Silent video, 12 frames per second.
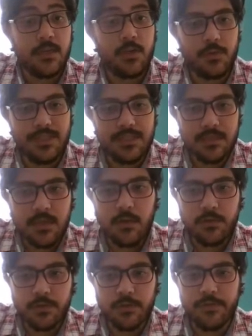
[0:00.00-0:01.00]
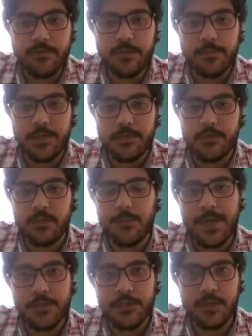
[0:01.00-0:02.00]
So this cultural information,
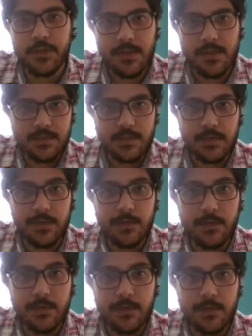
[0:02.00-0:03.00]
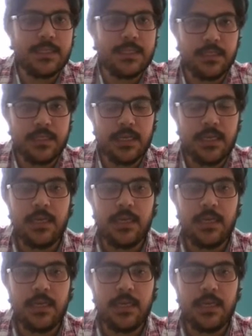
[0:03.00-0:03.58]
especially the things that are implicit,